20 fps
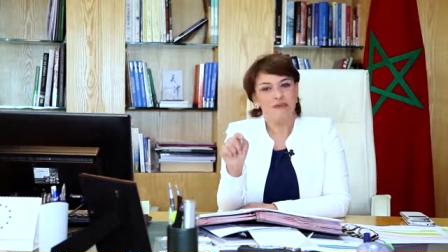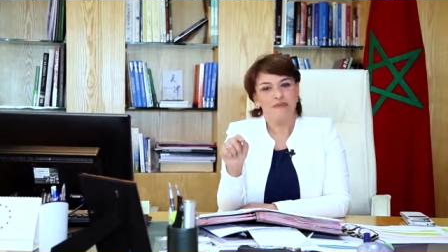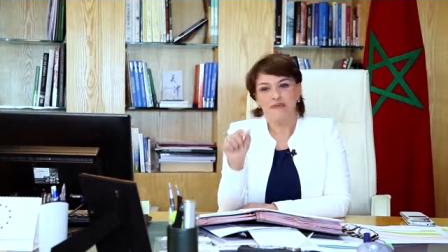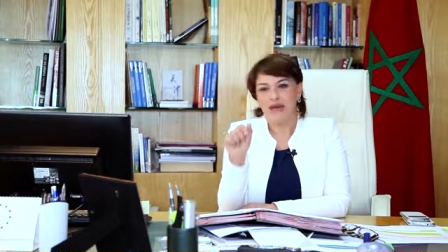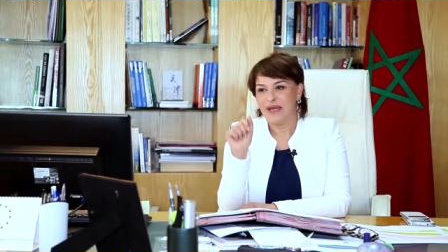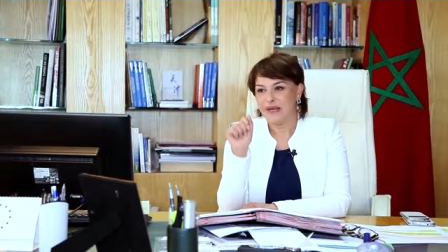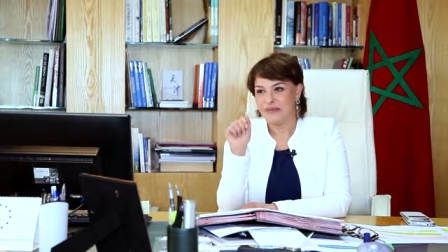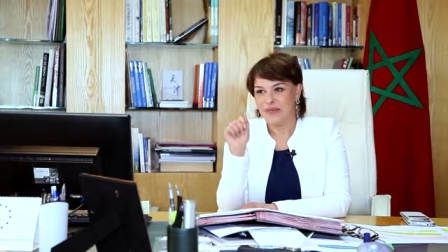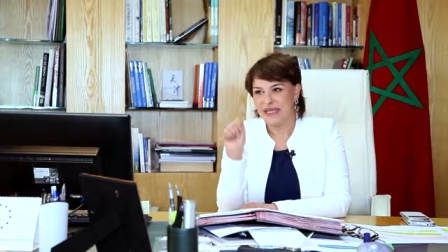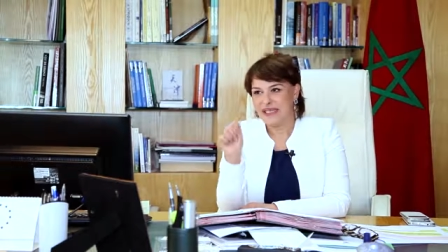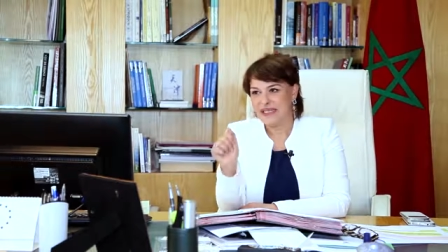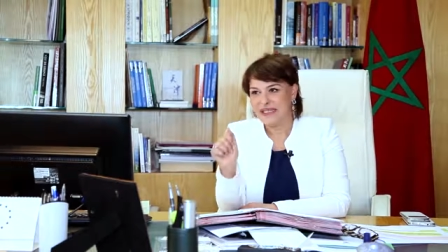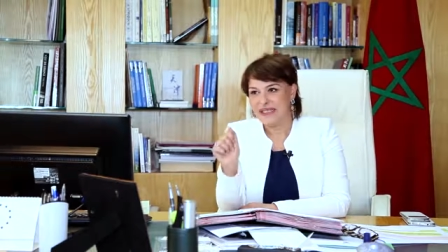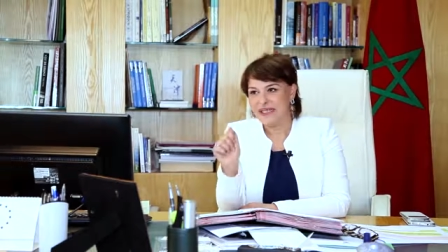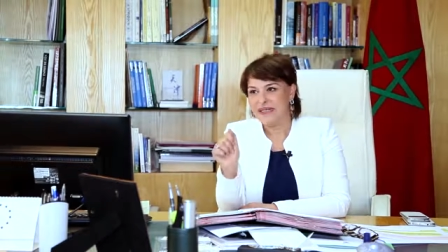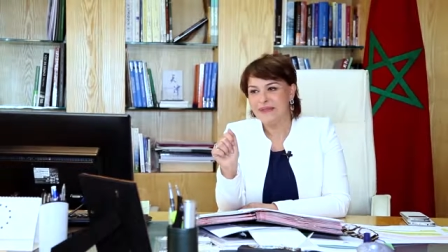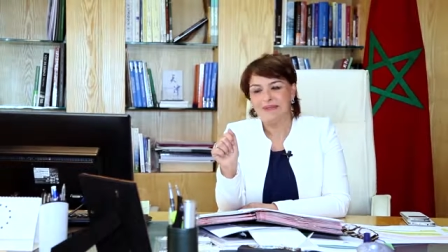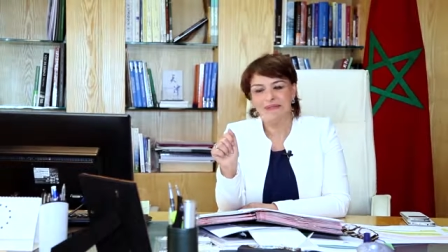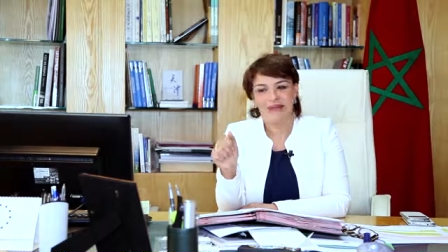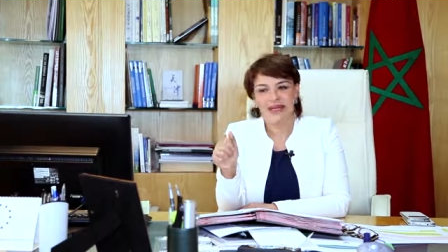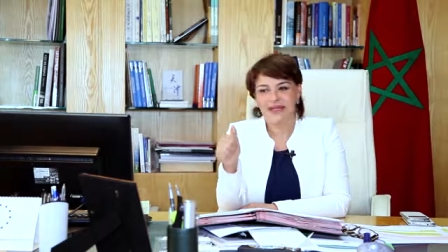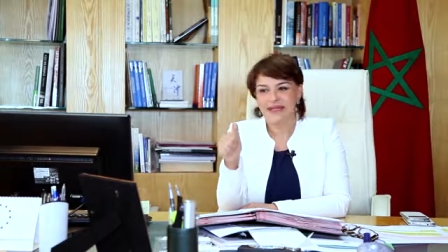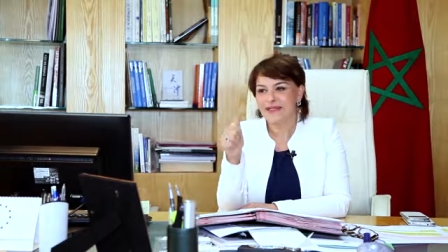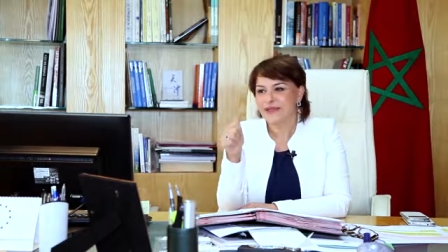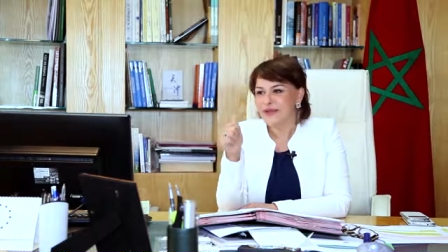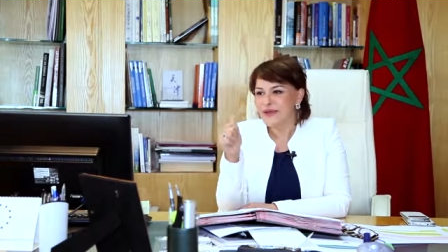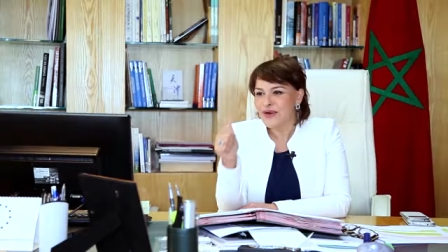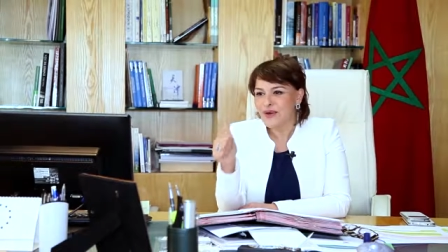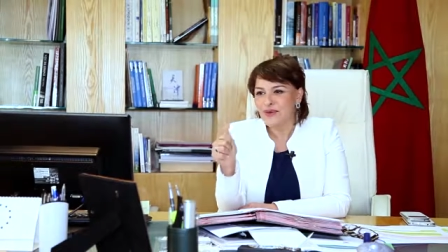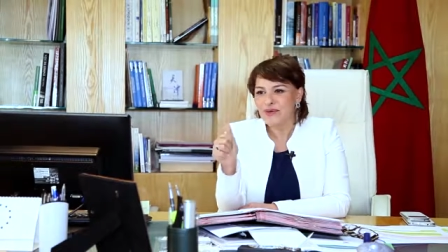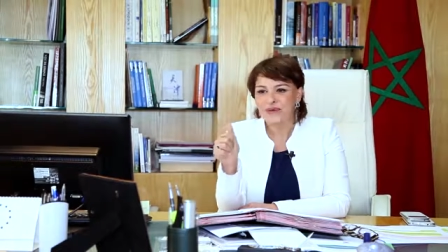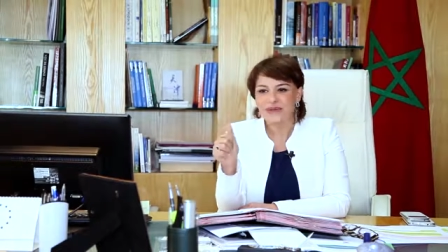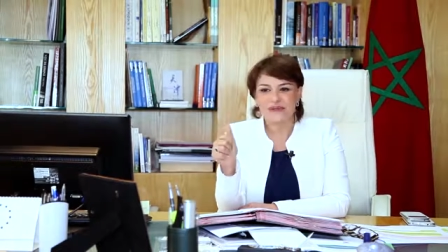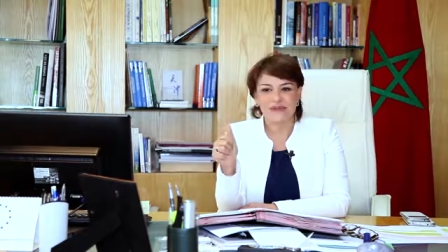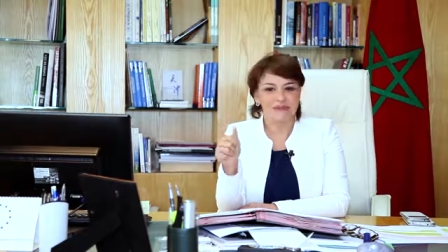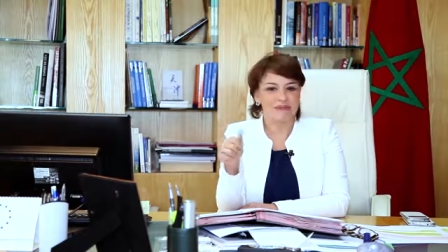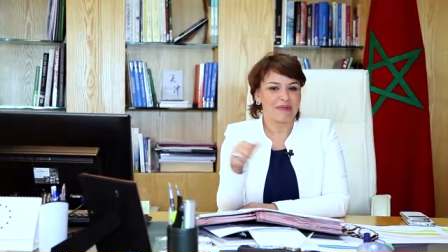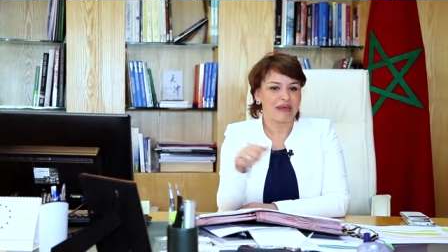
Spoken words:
my money, my clothes,